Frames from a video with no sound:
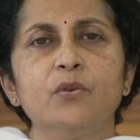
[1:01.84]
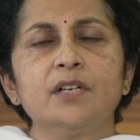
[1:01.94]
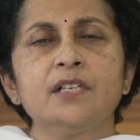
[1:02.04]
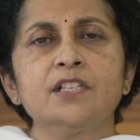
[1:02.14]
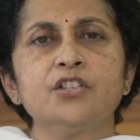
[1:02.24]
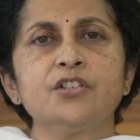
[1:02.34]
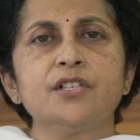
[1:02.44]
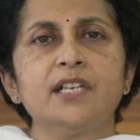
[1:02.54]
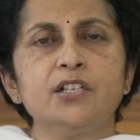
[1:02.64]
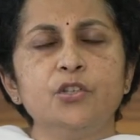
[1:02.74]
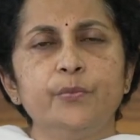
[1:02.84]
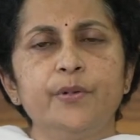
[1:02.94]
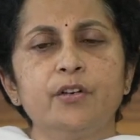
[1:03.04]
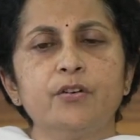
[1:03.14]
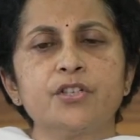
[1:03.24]
workers should take due
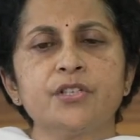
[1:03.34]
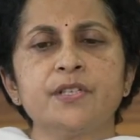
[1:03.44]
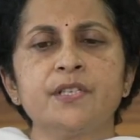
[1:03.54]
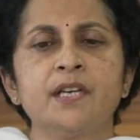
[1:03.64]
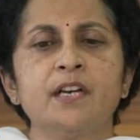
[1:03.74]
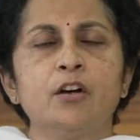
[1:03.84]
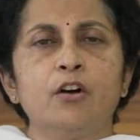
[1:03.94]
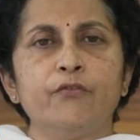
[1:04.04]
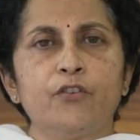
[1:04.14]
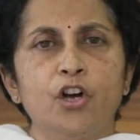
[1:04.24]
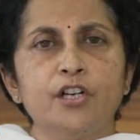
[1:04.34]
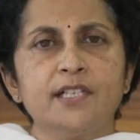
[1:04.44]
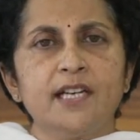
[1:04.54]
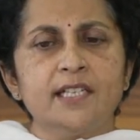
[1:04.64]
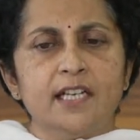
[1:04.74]
precautions of
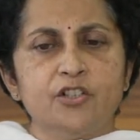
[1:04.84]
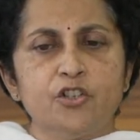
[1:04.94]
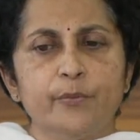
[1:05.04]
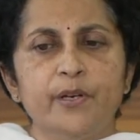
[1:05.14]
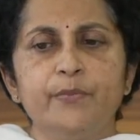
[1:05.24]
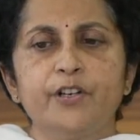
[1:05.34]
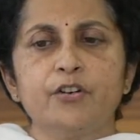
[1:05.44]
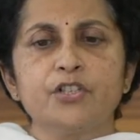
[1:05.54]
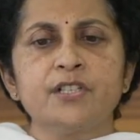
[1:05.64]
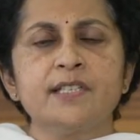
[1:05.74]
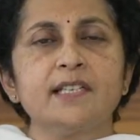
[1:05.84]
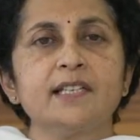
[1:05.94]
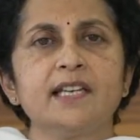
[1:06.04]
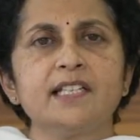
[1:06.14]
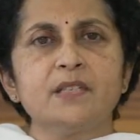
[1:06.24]
contact and droplet precautions
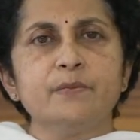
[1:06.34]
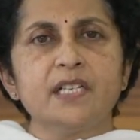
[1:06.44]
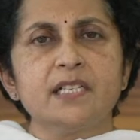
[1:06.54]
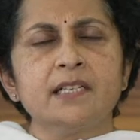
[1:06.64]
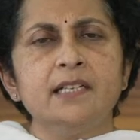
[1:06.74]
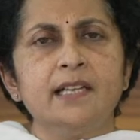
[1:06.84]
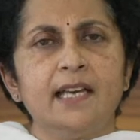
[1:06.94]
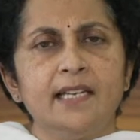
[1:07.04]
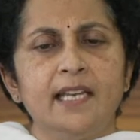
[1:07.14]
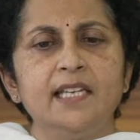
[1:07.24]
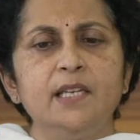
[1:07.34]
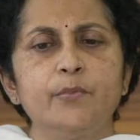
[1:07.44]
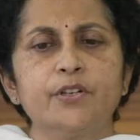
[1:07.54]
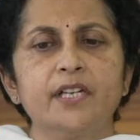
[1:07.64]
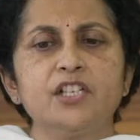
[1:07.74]
against maternal and any
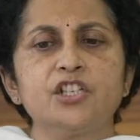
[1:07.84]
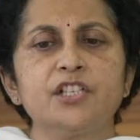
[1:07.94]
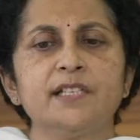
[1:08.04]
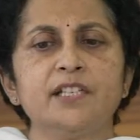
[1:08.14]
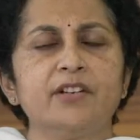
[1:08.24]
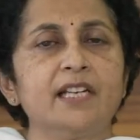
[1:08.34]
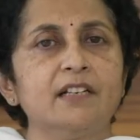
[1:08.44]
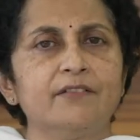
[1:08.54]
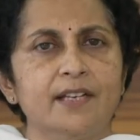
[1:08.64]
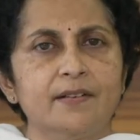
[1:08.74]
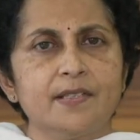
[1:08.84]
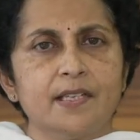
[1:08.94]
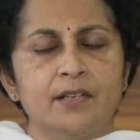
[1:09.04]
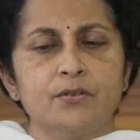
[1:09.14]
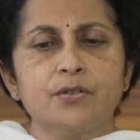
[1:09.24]
potential neonatal virus
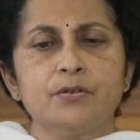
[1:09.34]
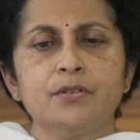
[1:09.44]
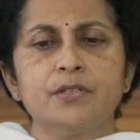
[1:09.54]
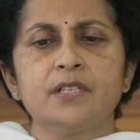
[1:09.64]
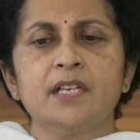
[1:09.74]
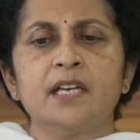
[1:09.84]
aerosols.